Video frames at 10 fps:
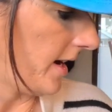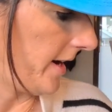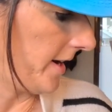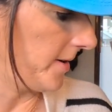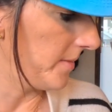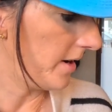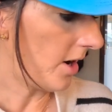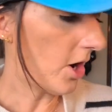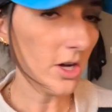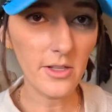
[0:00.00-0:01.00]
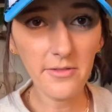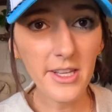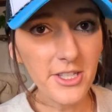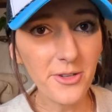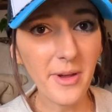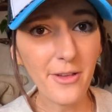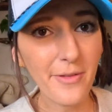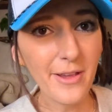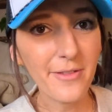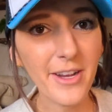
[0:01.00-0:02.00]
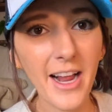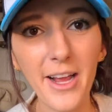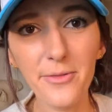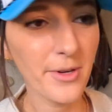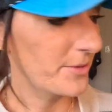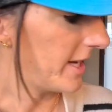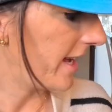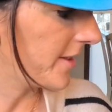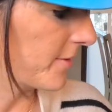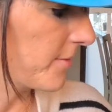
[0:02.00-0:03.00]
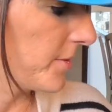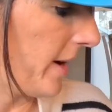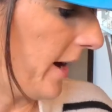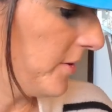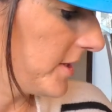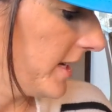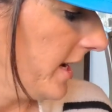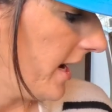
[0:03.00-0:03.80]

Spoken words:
all of these are my favorite. I rotate throughout.